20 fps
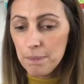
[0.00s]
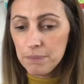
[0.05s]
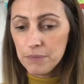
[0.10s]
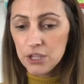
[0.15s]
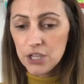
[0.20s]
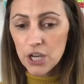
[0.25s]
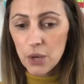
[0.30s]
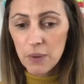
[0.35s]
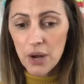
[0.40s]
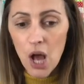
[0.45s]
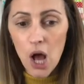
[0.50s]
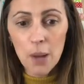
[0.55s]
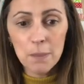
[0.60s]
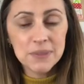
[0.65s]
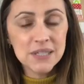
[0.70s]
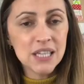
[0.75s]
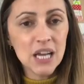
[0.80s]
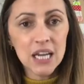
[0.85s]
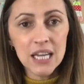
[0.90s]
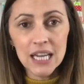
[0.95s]
you know, and
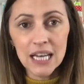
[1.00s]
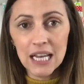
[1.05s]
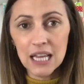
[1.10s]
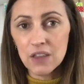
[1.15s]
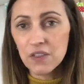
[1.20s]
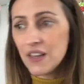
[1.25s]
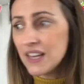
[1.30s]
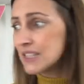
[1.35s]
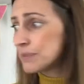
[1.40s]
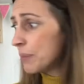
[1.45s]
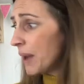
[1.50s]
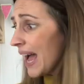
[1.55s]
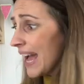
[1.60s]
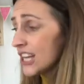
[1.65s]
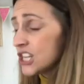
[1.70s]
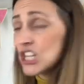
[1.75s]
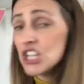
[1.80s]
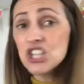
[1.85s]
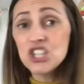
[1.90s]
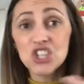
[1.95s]
upcycling things, but
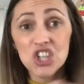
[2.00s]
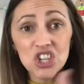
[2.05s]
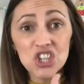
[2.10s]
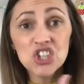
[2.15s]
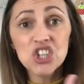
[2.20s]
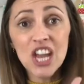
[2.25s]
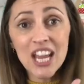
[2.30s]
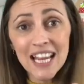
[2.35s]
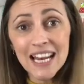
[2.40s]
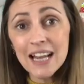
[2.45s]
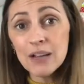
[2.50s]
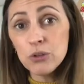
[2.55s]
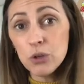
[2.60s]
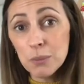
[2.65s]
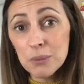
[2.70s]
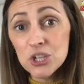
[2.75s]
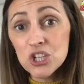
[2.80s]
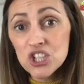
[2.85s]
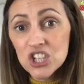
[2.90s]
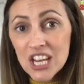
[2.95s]
actually just checking out your
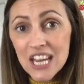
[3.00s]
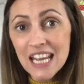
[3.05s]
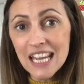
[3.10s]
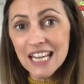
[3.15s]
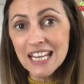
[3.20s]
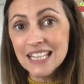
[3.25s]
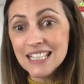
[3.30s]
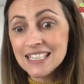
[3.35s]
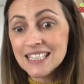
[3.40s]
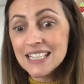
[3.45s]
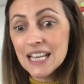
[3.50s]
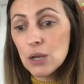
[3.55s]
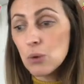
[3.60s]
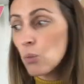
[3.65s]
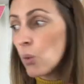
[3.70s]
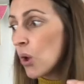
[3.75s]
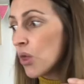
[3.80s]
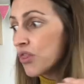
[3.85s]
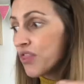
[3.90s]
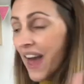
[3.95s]
machine and seeing
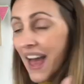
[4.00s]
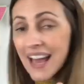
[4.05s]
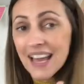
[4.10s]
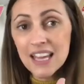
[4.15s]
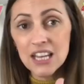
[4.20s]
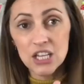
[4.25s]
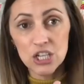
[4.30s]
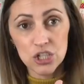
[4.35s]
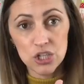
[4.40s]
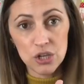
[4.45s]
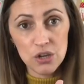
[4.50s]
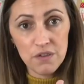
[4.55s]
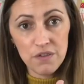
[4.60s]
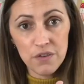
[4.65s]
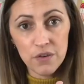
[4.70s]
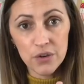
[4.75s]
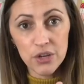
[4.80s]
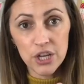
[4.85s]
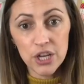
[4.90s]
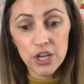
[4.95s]
what that can do
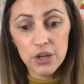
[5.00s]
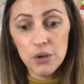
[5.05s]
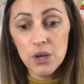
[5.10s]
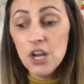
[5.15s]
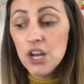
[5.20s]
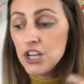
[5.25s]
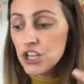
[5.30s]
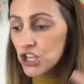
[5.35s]
for you